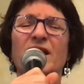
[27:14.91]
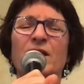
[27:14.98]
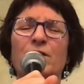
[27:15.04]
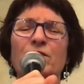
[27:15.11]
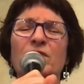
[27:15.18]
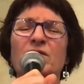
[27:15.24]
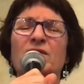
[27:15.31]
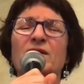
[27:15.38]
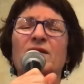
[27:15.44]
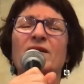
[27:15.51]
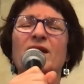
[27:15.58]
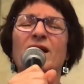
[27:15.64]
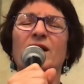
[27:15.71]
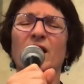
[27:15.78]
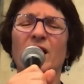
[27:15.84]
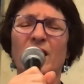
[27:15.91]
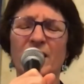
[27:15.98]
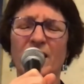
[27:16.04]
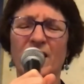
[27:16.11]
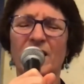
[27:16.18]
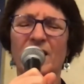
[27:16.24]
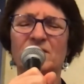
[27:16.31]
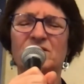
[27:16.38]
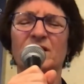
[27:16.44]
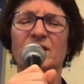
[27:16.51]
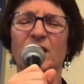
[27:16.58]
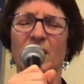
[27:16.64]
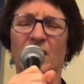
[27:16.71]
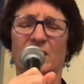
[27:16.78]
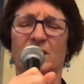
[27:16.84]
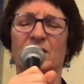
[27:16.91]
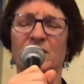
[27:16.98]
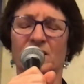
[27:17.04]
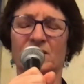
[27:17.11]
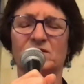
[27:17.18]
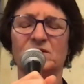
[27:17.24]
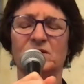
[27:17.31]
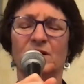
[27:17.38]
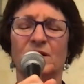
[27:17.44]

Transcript: everything that God has and God is.